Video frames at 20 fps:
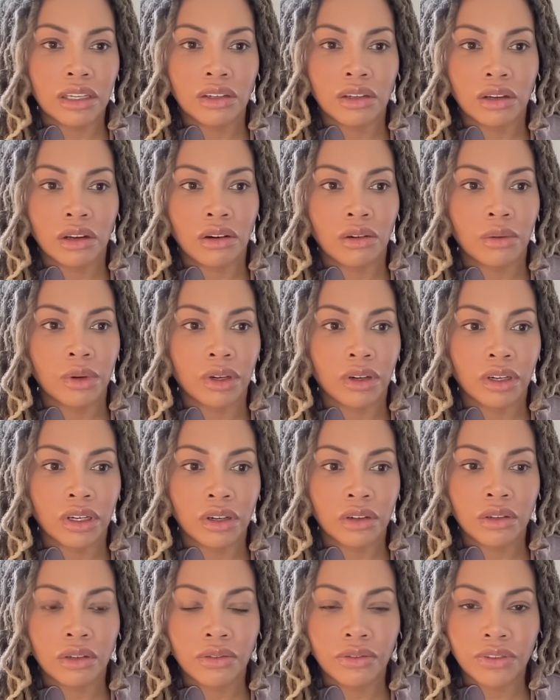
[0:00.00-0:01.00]
You know, we already
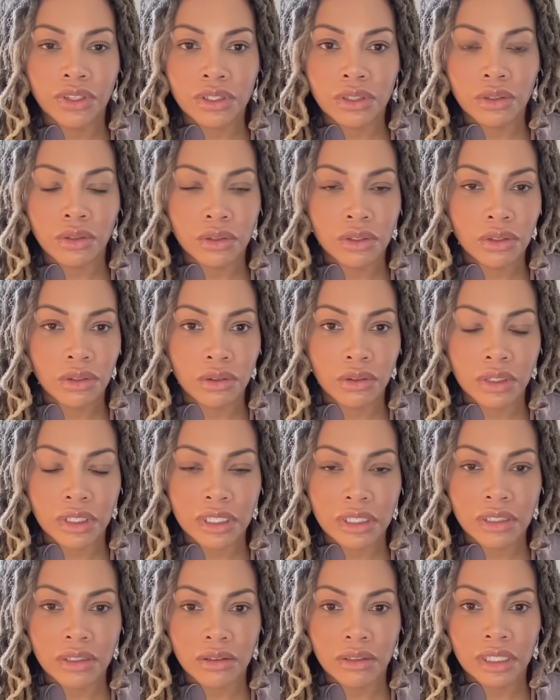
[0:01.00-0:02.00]
know the physical toll
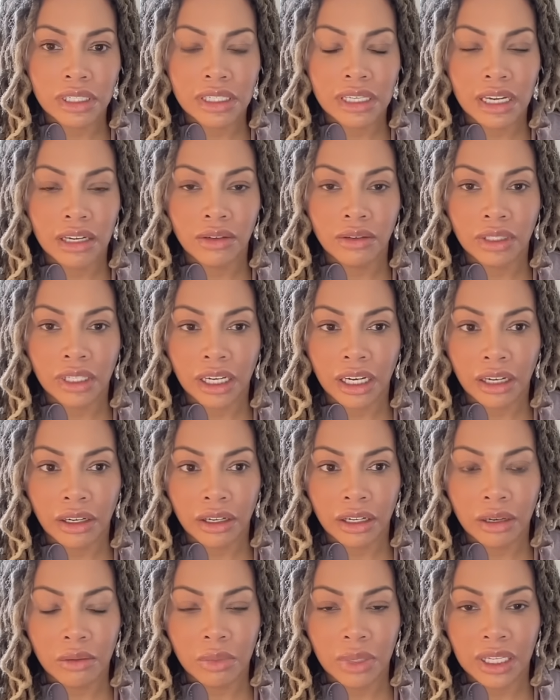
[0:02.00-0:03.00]
that it's going to take on the
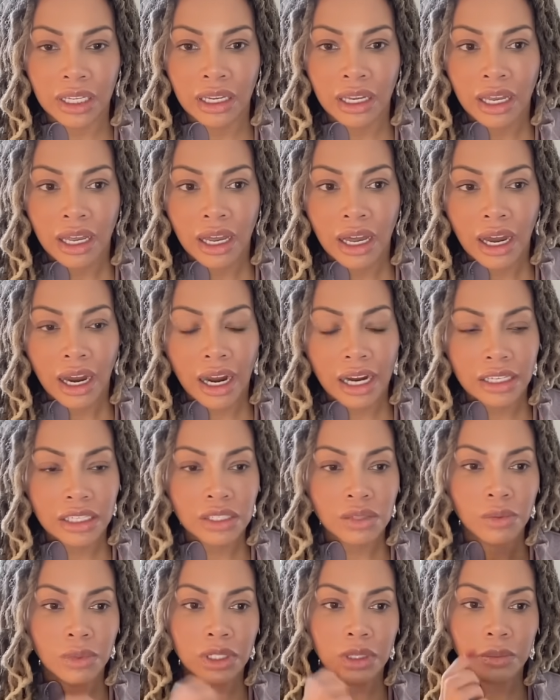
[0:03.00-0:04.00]
area, but I
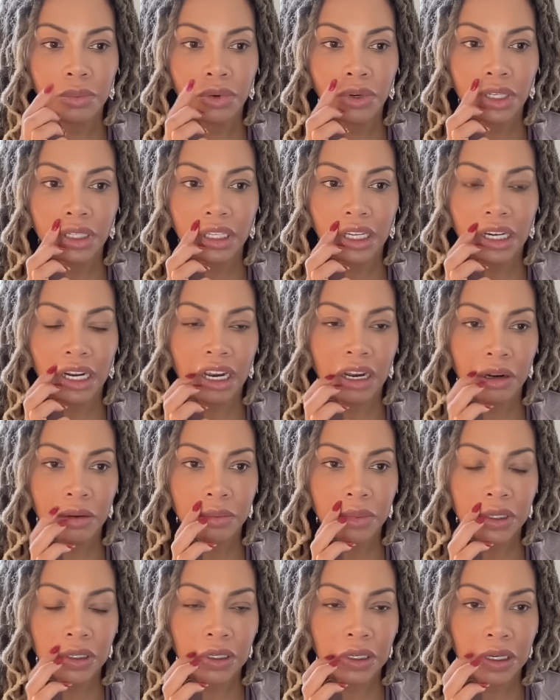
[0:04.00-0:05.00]
just wanted to point that
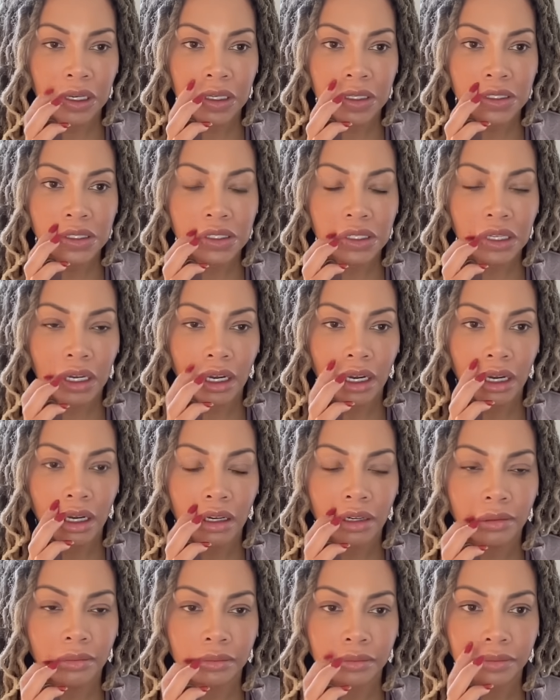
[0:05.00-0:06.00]
out because
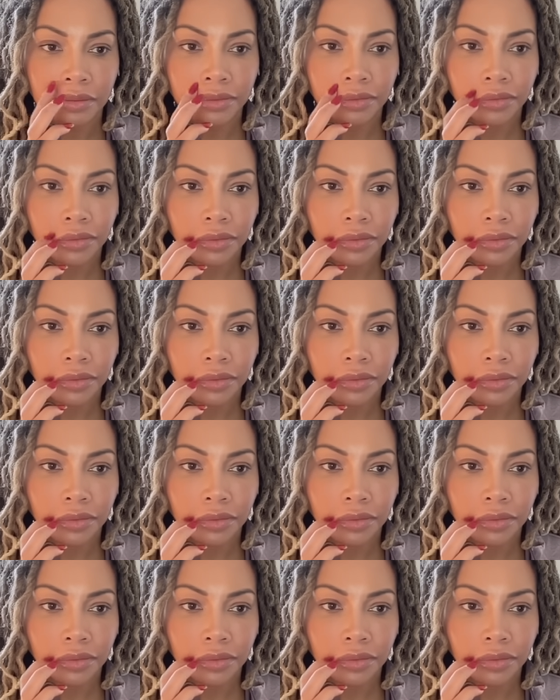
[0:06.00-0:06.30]
um,